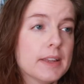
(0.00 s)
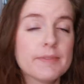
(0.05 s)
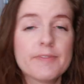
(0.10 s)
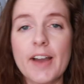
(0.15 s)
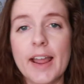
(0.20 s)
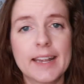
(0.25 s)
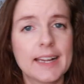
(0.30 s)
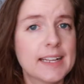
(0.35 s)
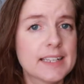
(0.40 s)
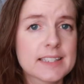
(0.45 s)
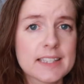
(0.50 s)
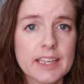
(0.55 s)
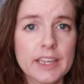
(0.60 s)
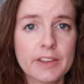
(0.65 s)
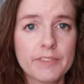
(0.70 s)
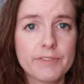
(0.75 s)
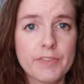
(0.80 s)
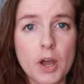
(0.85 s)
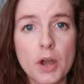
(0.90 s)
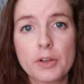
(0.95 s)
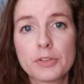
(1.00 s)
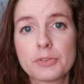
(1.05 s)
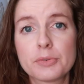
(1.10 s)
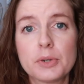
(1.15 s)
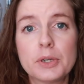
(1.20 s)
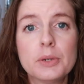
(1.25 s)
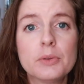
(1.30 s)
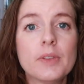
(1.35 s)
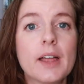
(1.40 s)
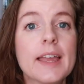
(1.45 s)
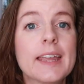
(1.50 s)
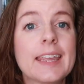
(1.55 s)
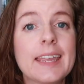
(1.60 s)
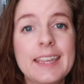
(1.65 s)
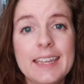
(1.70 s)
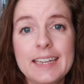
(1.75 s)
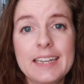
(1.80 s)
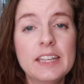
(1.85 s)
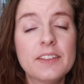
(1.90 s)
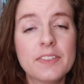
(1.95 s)
Financing can fall through. Like,
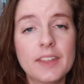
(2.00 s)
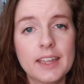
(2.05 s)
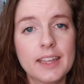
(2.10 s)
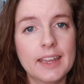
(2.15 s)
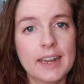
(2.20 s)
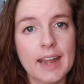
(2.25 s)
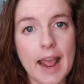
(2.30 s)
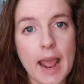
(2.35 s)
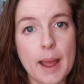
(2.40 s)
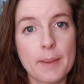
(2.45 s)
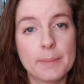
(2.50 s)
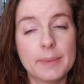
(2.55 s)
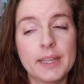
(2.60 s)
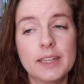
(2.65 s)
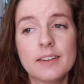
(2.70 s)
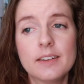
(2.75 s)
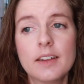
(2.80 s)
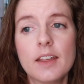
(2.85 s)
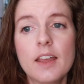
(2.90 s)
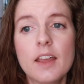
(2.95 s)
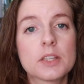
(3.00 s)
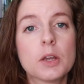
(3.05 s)
anything can happen.